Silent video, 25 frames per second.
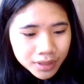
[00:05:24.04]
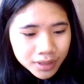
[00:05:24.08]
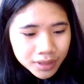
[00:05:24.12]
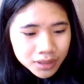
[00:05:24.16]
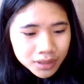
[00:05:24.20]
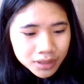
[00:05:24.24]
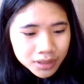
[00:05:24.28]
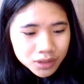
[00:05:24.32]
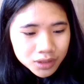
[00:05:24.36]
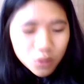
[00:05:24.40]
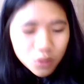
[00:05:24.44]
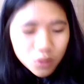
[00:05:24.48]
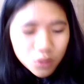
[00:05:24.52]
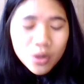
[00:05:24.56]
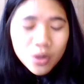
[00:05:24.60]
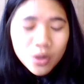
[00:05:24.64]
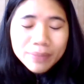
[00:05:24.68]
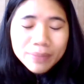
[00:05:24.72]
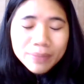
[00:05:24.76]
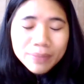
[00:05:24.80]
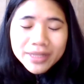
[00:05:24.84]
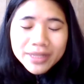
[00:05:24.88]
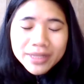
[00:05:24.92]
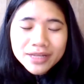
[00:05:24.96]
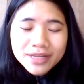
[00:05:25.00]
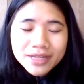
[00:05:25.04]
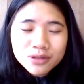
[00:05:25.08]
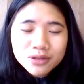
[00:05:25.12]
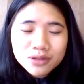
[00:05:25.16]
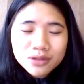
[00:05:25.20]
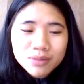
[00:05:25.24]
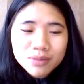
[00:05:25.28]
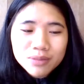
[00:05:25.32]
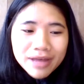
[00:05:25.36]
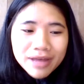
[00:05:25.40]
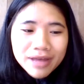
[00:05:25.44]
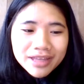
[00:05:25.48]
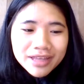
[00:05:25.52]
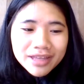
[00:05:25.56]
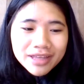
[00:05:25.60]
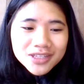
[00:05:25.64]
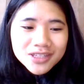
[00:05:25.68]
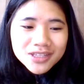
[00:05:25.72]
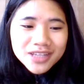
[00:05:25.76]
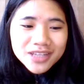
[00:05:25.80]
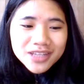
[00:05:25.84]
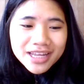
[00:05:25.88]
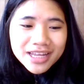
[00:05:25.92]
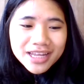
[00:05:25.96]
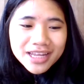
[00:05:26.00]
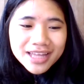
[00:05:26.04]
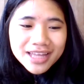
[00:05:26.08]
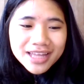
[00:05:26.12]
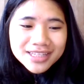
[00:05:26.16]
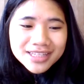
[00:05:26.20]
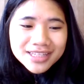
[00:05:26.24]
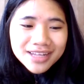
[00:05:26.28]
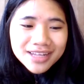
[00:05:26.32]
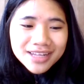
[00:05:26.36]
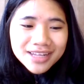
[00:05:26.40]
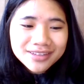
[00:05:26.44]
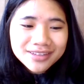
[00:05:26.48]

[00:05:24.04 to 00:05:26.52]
so what made you smile yesterday, Isla?